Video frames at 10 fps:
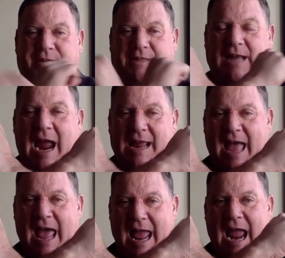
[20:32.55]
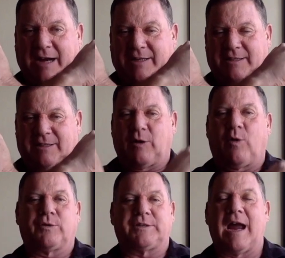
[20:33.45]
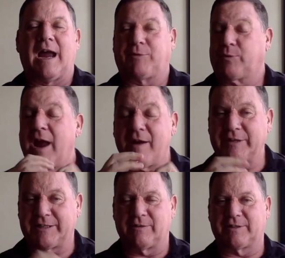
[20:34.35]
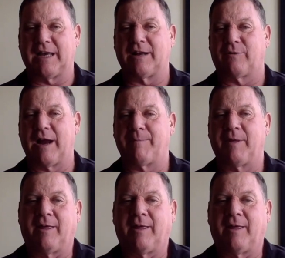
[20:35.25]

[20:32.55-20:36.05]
tie that X the whole time through every single set and rep.